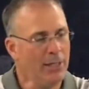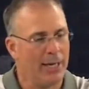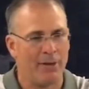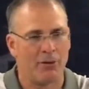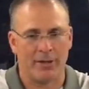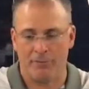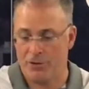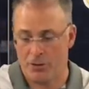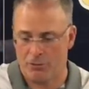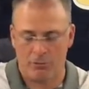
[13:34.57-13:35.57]
and I thought the
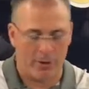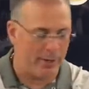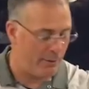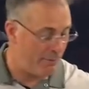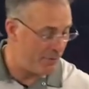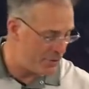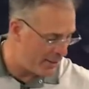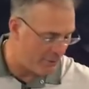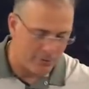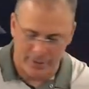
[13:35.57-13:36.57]
officiating
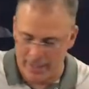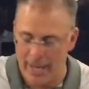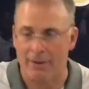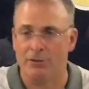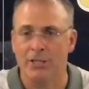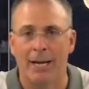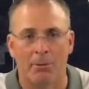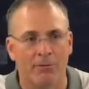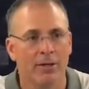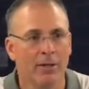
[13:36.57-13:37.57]
crew did a heck of a
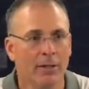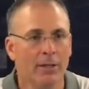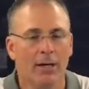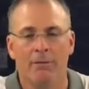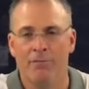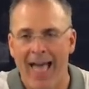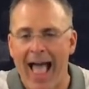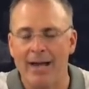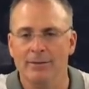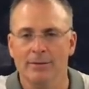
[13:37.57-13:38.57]
job of, of
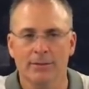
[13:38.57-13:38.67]
that.